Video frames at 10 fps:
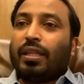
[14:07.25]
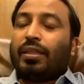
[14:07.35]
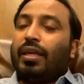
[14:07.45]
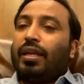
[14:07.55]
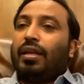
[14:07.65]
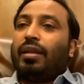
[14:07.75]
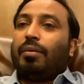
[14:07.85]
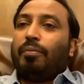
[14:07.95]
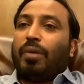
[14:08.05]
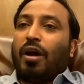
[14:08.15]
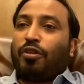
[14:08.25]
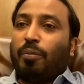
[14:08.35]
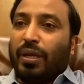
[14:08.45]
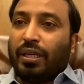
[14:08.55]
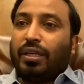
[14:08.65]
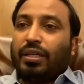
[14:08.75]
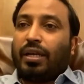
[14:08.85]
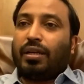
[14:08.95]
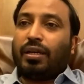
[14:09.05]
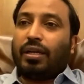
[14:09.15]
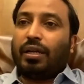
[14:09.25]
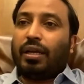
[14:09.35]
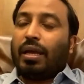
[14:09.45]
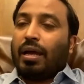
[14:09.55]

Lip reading: Then after making it 100,